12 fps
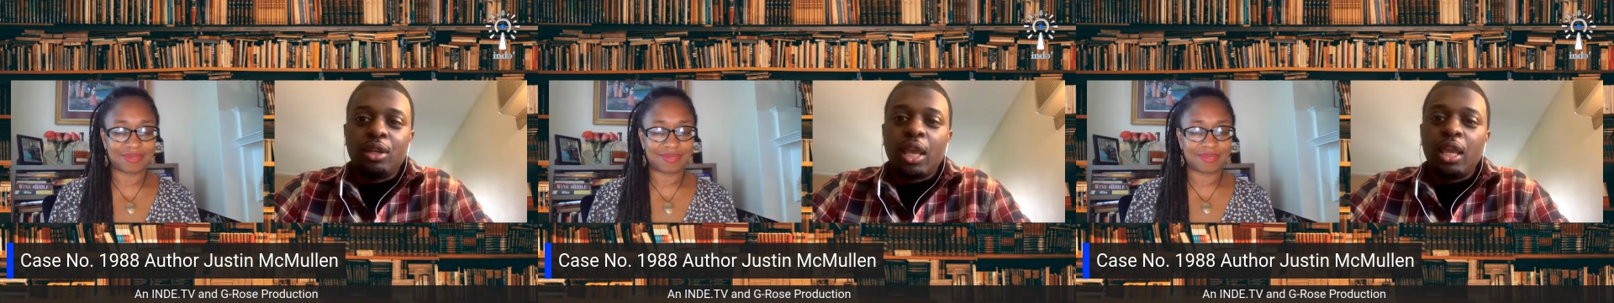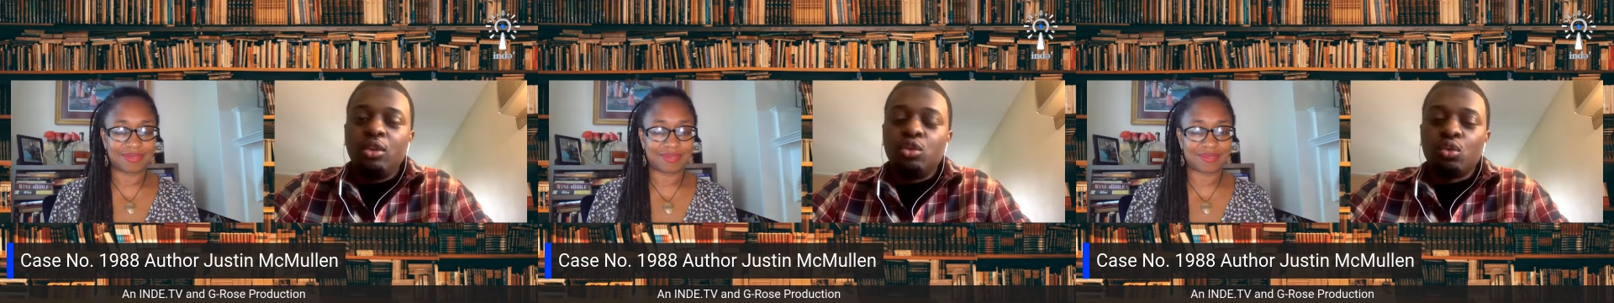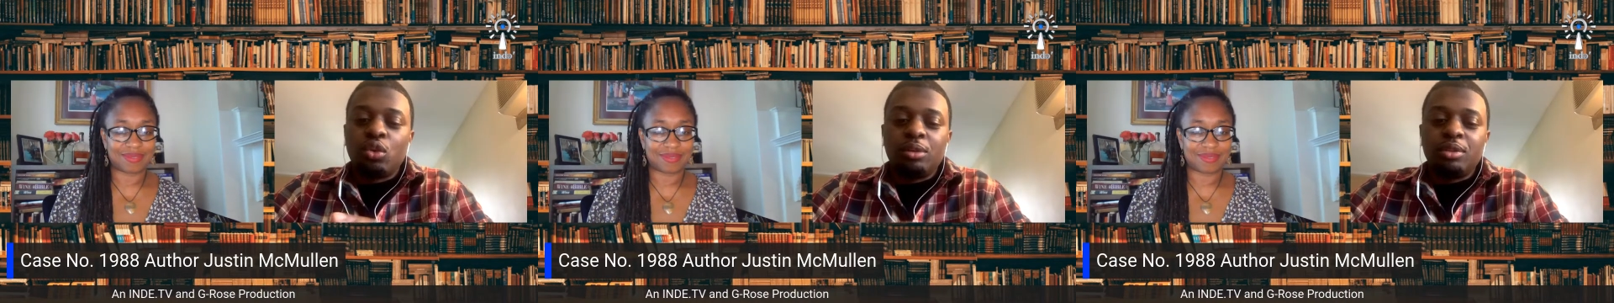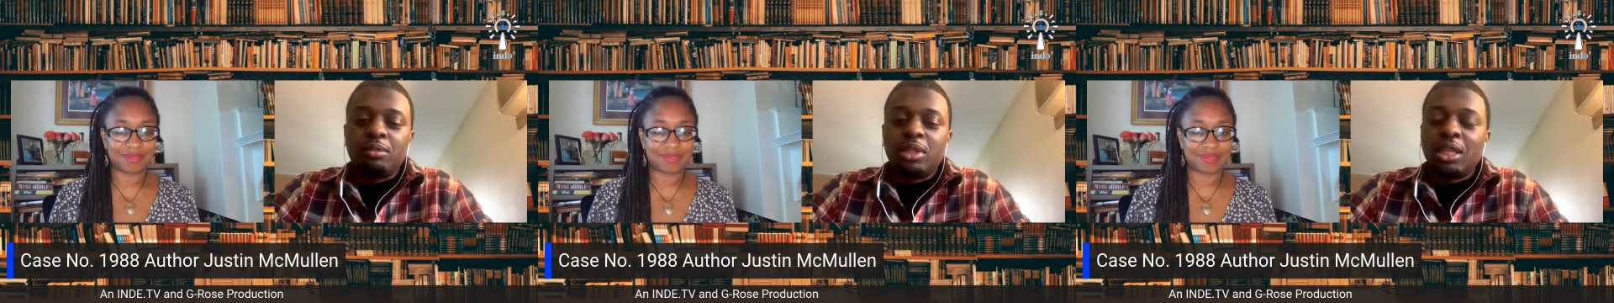Speaker 1: he drew up
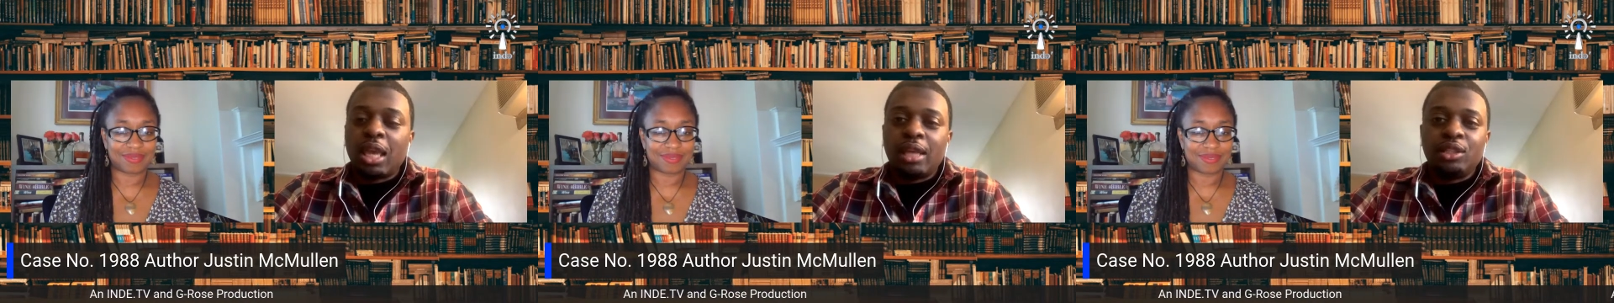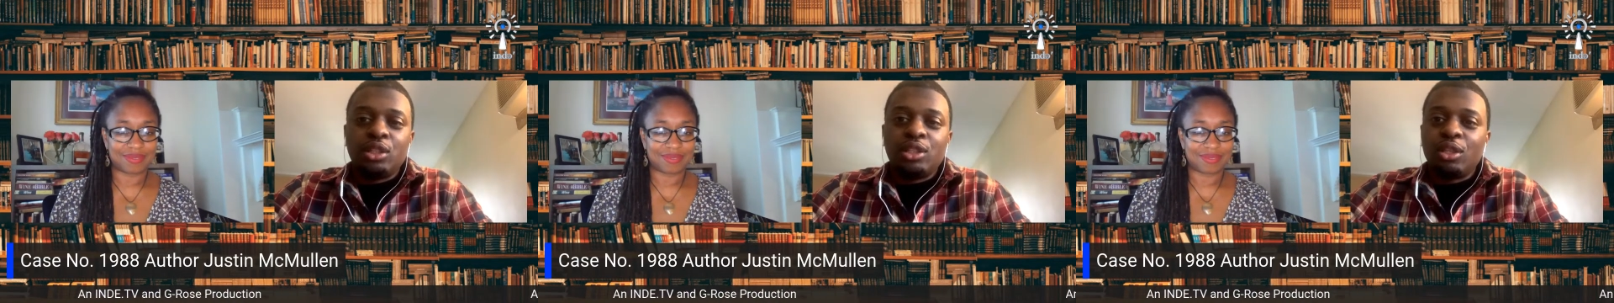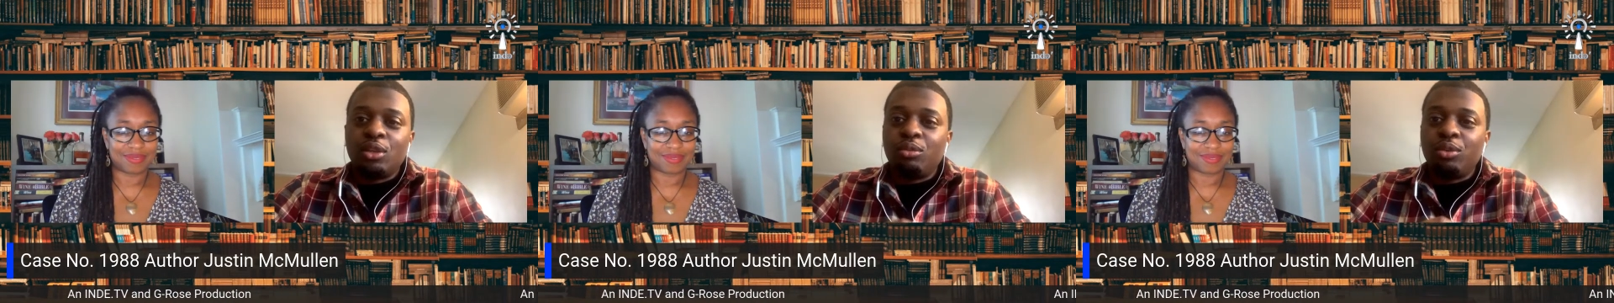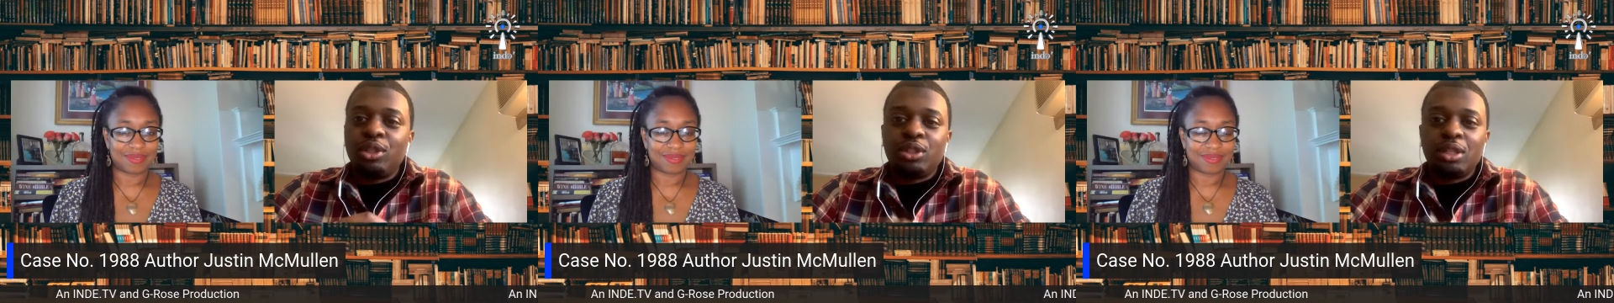some sketches and
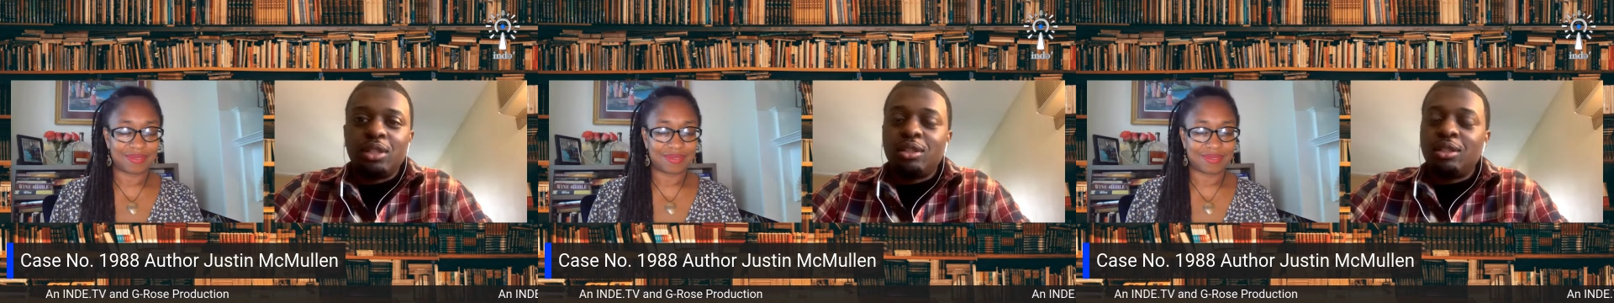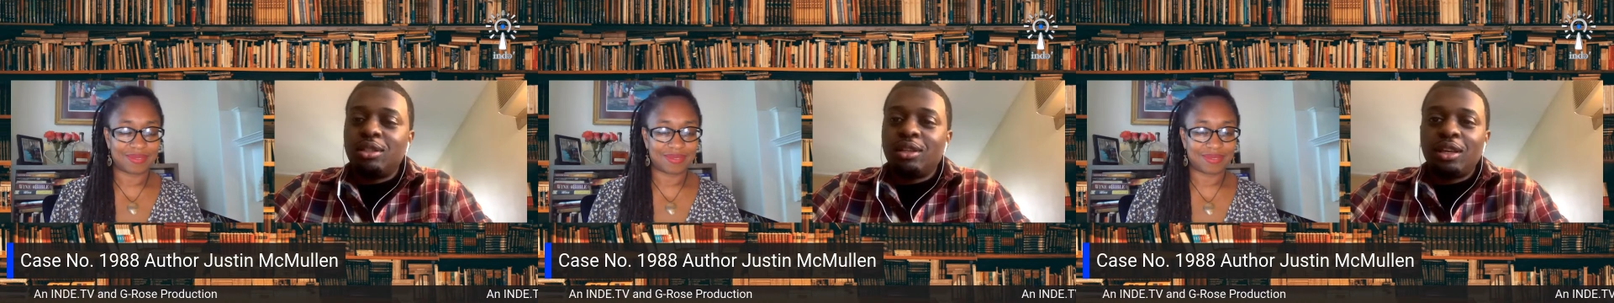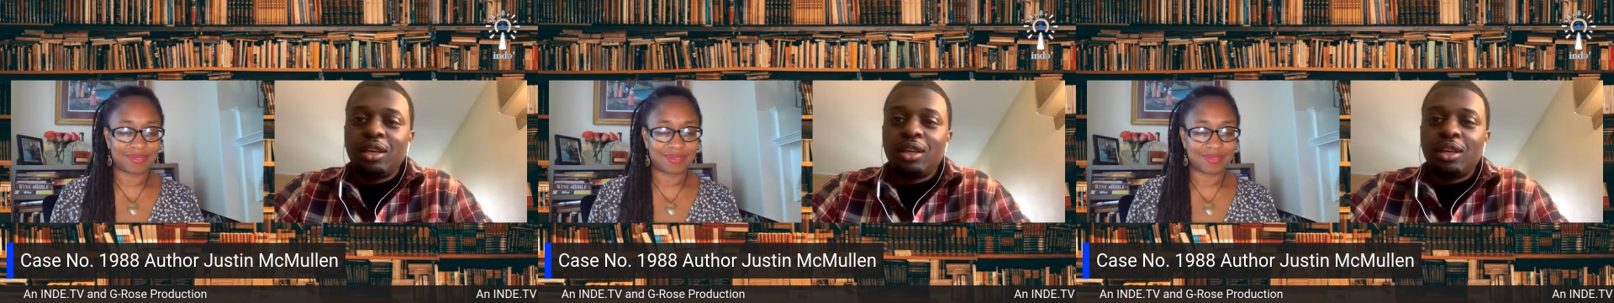we just